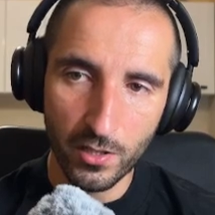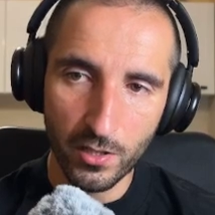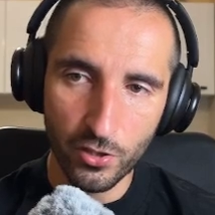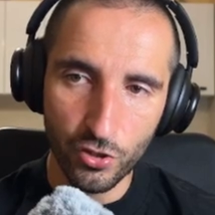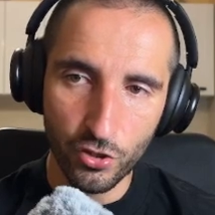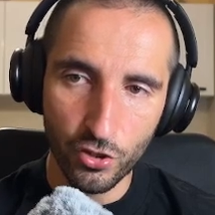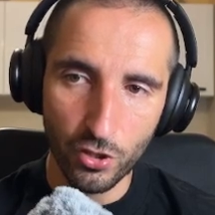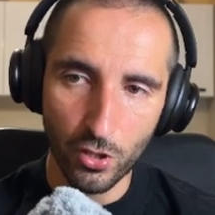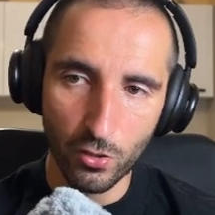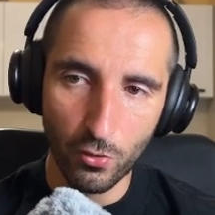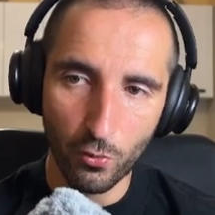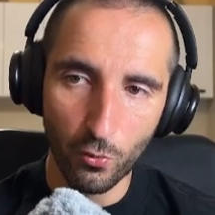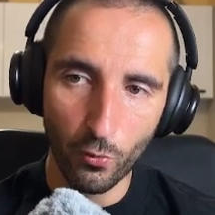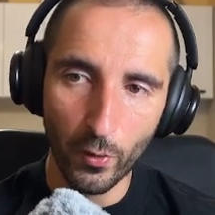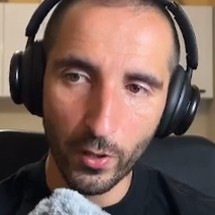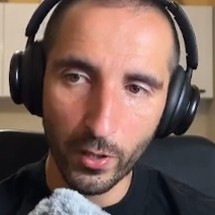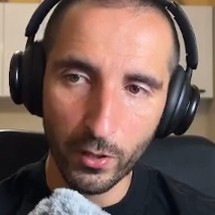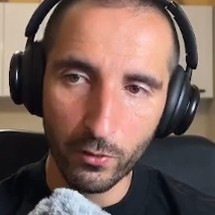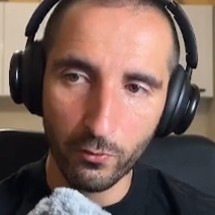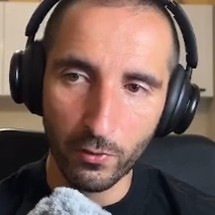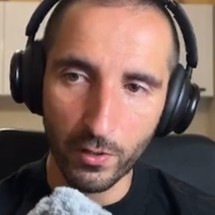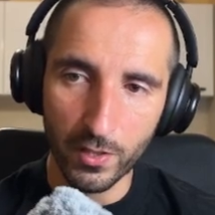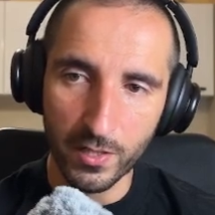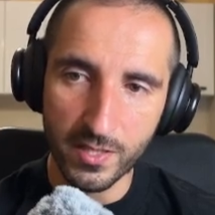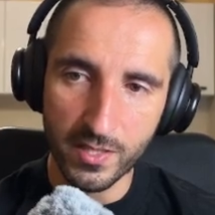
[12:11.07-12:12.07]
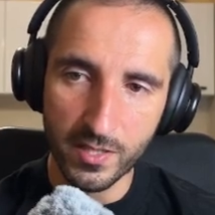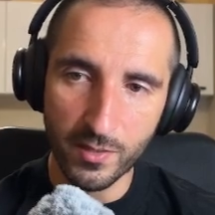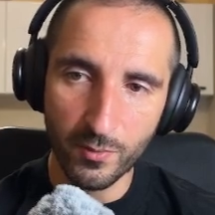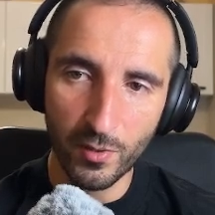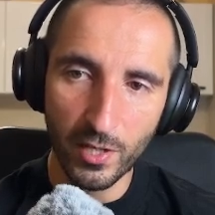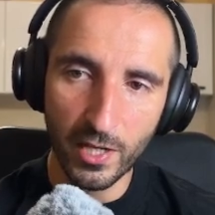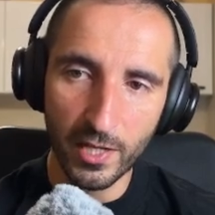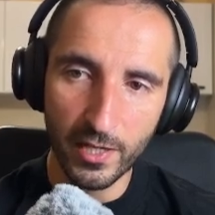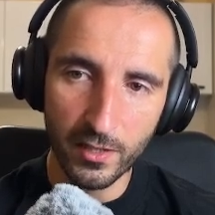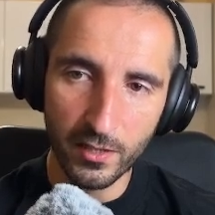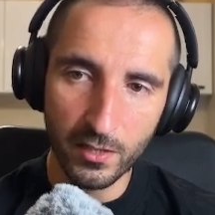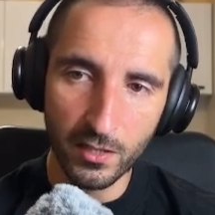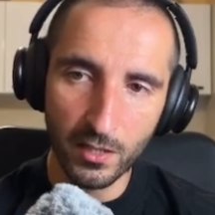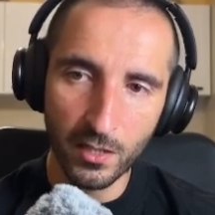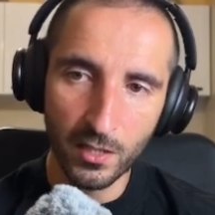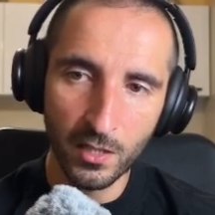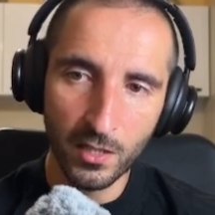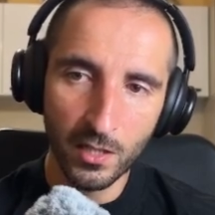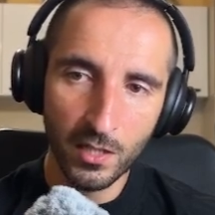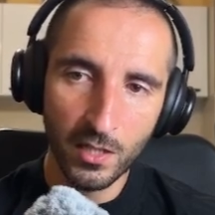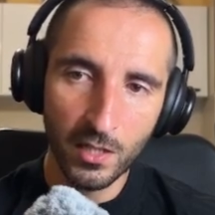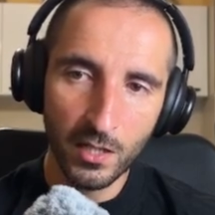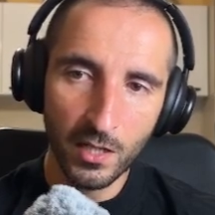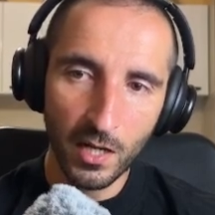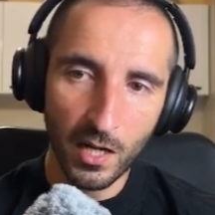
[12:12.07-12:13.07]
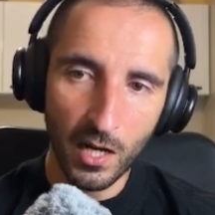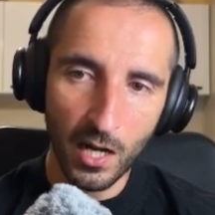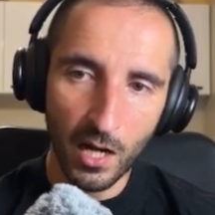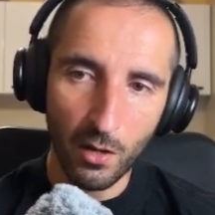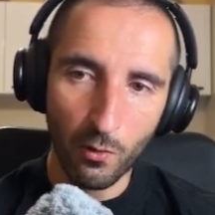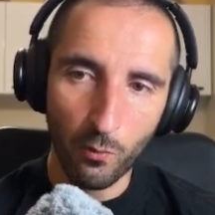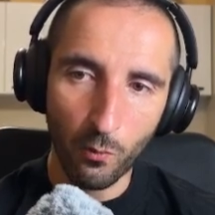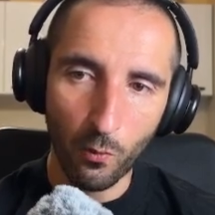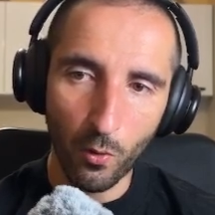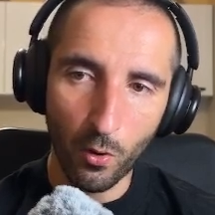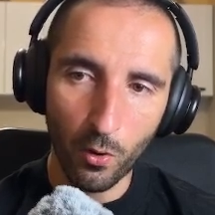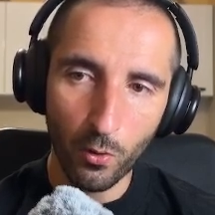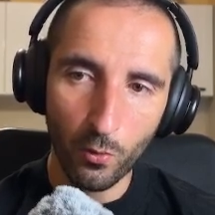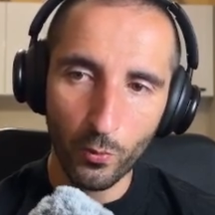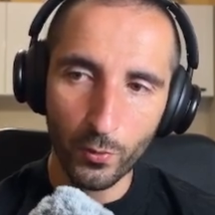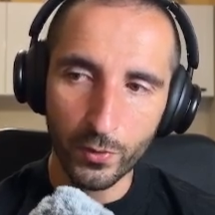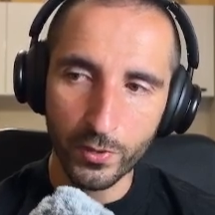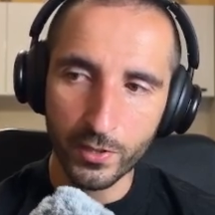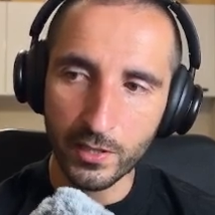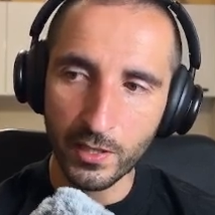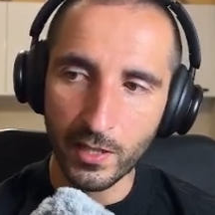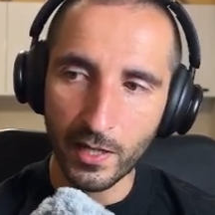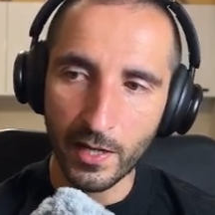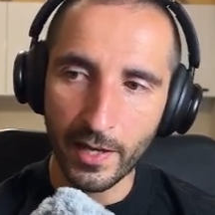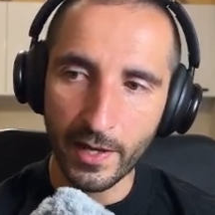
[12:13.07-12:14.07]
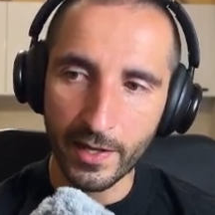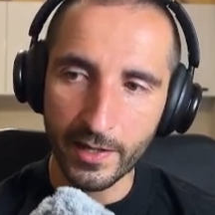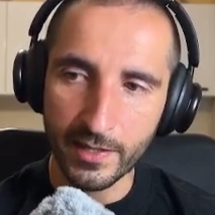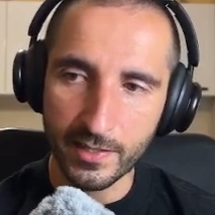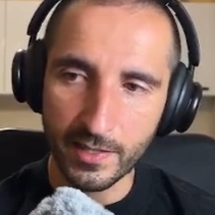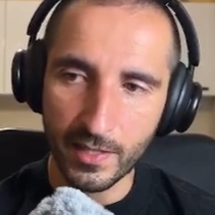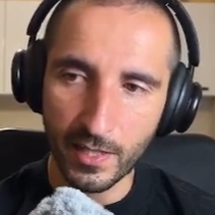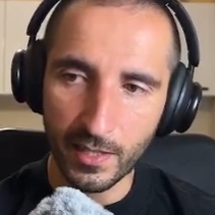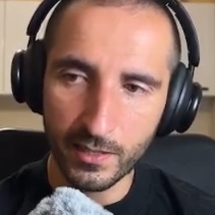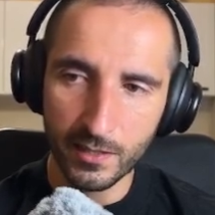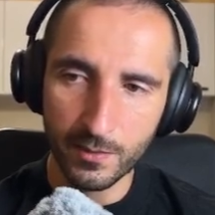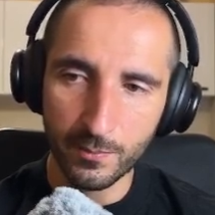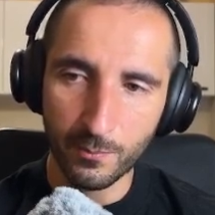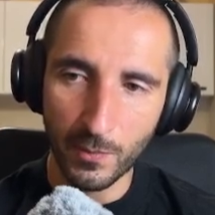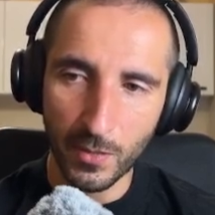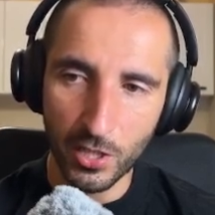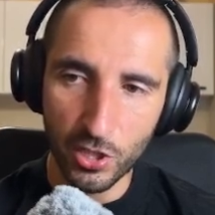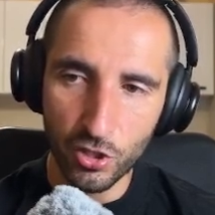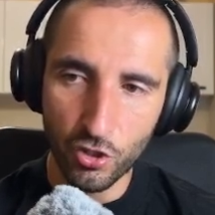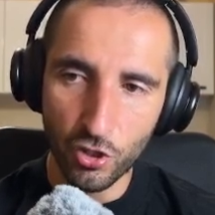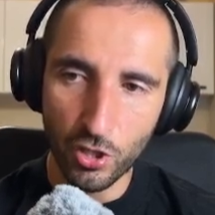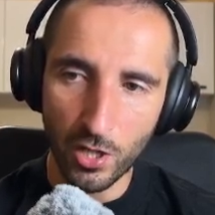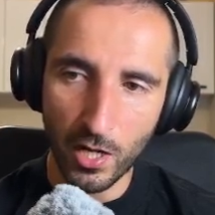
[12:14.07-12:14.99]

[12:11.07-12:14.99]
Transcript: Jaro similarity along with the exact match